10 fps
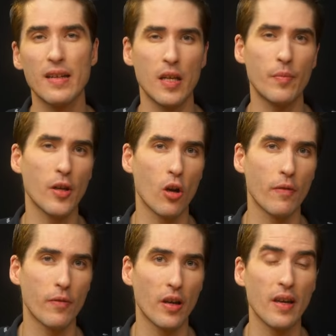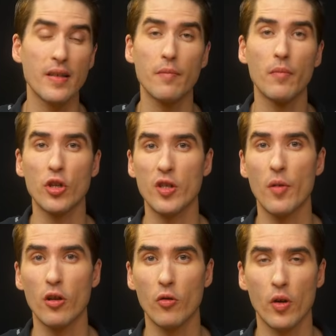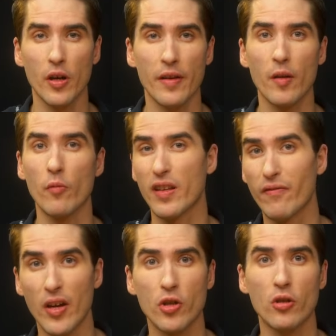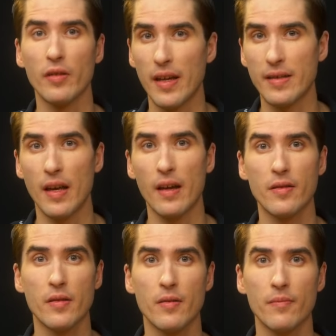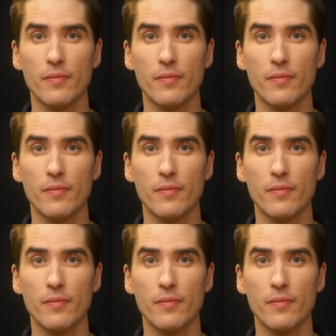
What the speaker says: tipping over is a much smaller worry than with conventional light stands.